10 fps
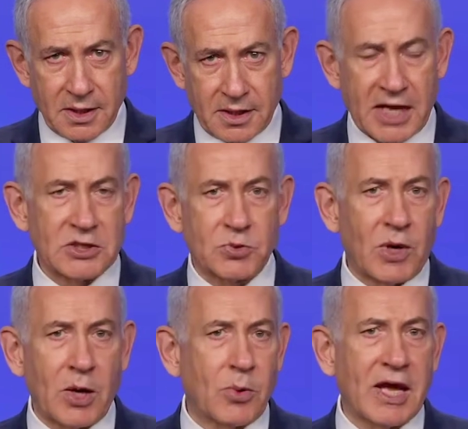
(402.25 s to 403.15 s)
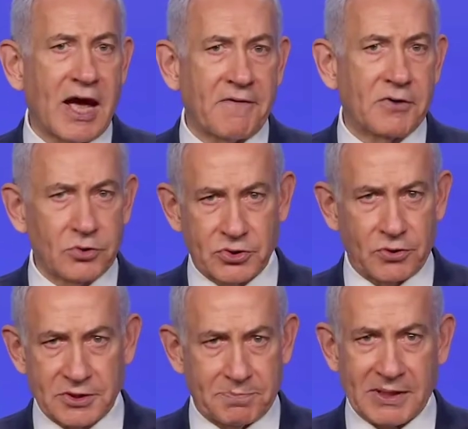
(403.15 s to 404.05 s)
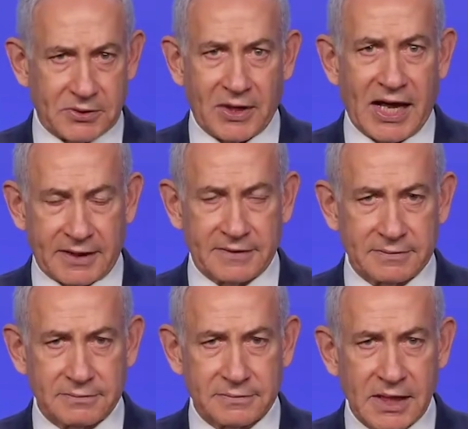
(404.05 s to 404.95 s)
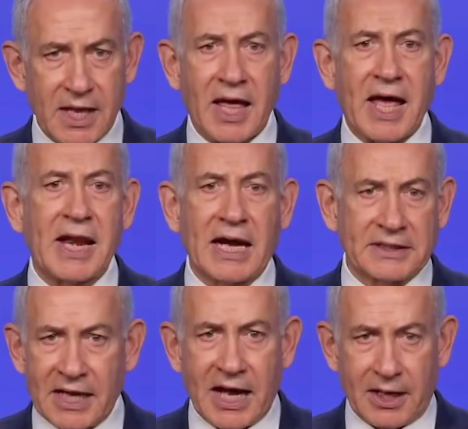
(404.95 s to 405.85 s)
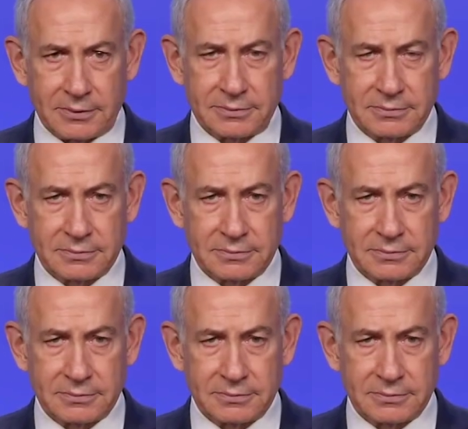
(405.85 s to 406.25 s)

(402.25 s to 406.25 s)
That is why we have no choice but to act, and act now.